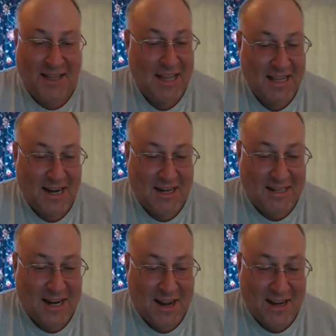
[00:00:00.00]
not
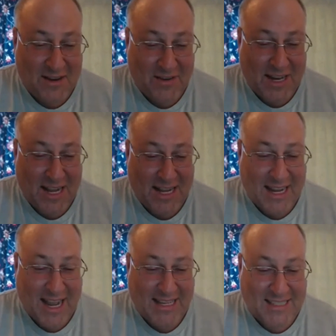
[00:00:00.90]
even any
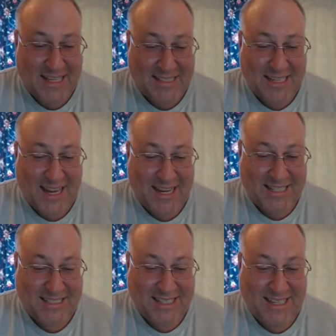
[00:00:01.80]
hesitation.
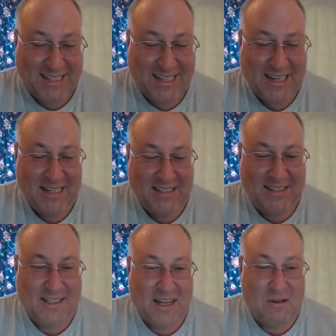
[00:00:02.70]

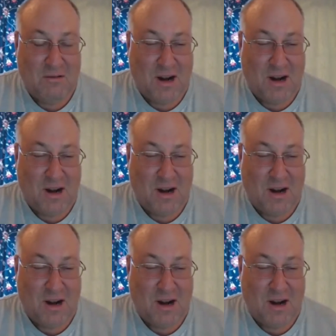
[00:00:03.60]
Right.